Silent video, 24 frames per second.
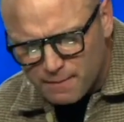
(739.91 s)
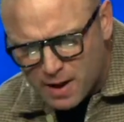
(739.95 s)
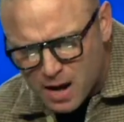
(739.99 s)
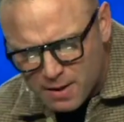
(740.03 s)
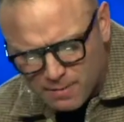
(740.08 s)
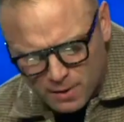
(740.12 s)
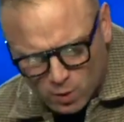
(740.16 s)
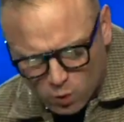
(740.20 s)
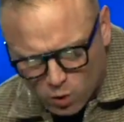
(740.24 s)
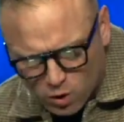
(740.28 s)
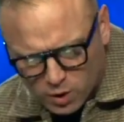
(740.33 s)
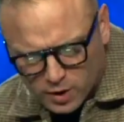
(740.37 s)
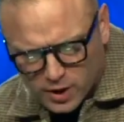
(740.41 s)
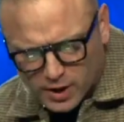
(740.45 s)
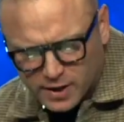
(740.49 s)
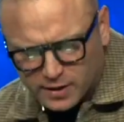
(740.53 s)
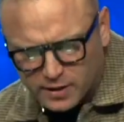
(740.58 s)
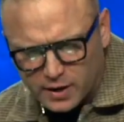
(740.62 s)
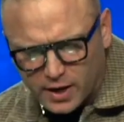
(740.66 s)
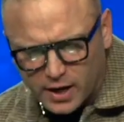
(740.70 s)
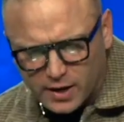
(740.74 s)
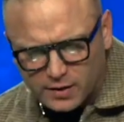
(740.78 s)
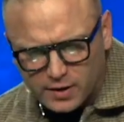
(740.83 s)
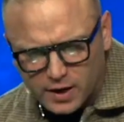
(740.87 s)
It may be
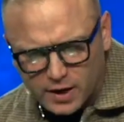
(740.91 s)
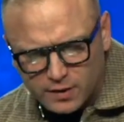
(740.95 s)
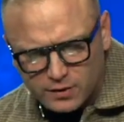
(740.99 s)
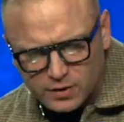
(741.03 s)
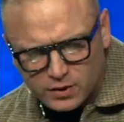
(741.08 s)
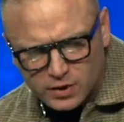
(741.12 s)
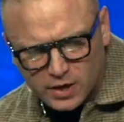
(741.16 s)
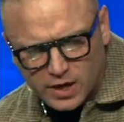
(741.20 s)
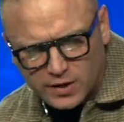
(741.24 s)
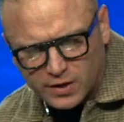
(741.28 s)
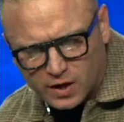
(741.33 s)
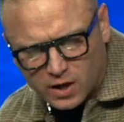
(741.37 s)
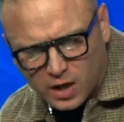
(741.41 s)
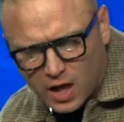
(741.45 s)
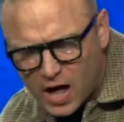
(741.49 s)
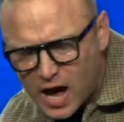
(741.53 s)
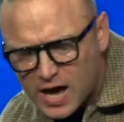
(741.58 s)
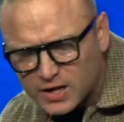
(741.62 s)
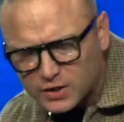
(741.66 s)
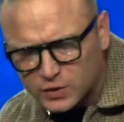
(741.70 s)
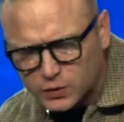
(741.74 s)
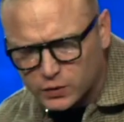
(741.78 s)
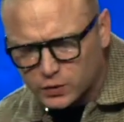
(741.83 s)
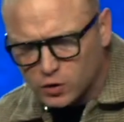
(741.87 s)
working in the
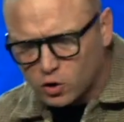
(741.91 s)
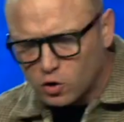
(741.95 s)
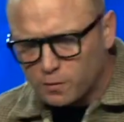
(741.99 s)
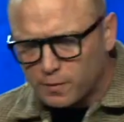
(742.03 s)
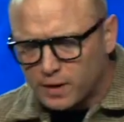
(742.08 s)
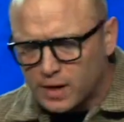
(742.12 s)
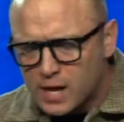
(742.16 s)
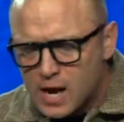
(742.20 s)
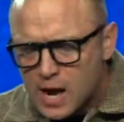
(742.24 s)
classroom.